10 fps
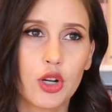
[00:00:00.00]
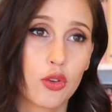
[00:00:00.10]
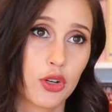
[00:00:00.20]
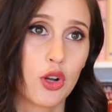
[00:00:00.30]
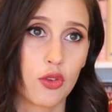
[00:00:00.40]
and
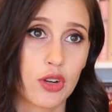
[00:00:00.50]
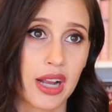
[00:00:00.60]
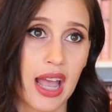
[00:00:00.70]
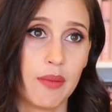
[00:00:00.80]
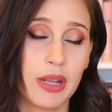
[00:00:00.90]
over and over
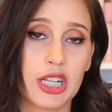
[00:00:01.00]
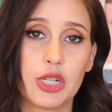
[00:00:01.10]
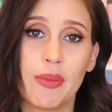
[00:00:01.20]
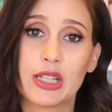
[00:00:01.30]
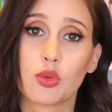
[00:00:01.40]
again because
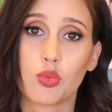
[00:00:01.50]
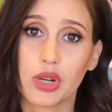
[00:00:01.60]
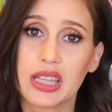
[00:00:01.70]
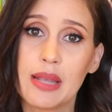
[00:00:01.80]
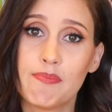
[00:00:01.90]
she makes
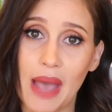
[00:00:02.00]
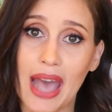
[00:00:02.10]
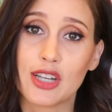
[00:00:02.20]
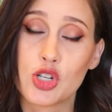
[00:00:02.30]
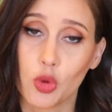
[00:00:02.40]
really
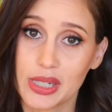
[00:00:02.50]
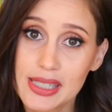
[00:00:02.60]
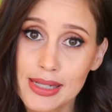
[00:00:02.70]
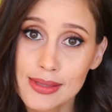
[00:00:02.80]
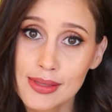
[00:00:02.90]
bad
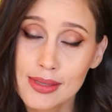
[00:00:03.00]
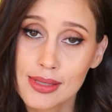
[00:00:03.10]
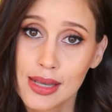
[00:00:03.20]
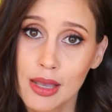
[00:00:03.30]
choices,